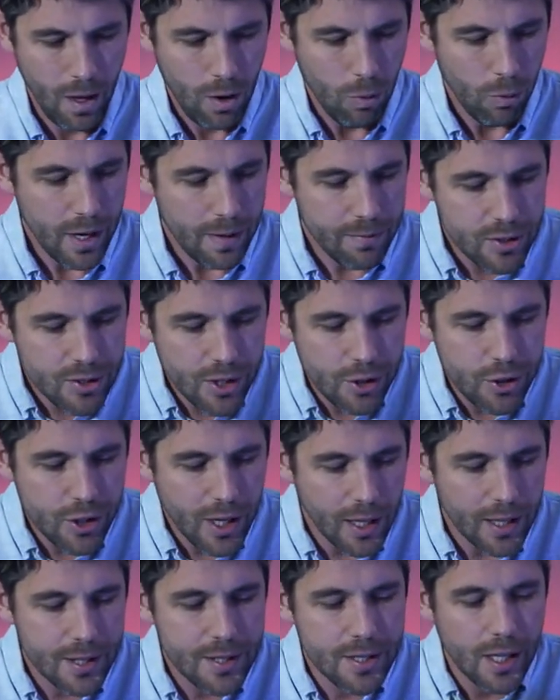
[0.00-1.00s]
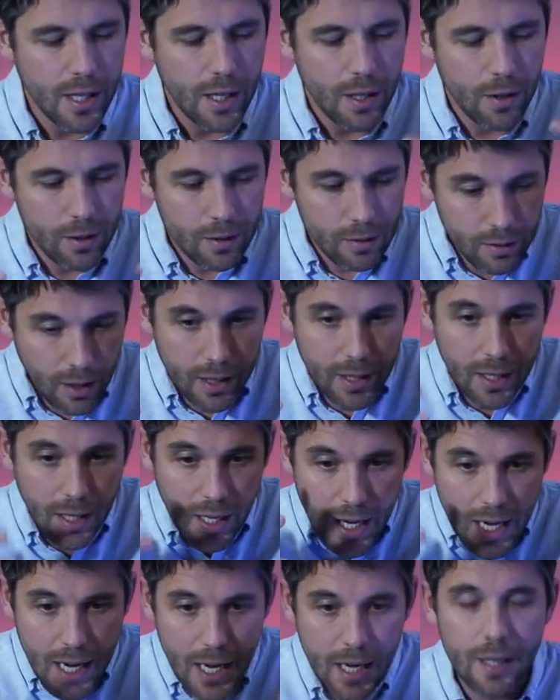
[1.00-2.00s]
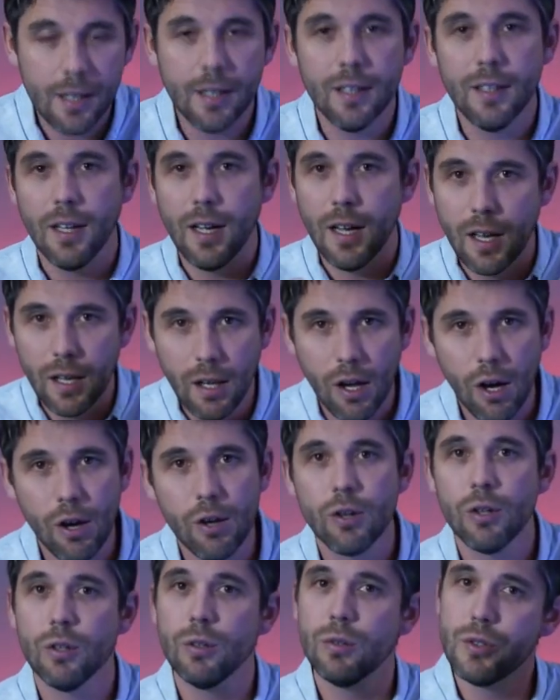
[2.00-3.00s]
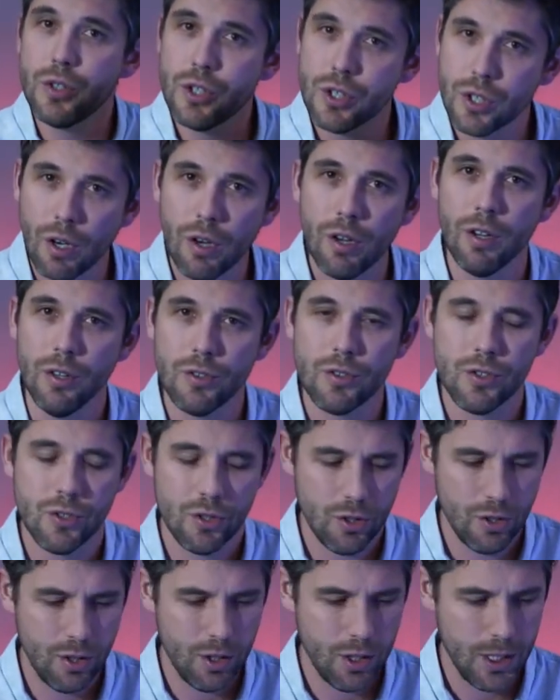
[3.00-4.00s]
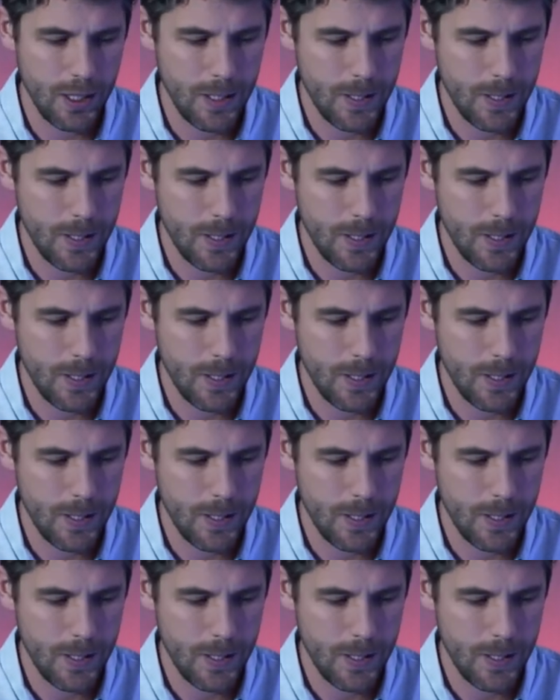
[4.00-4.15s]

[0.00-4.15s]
We even see jealousy like in a local church.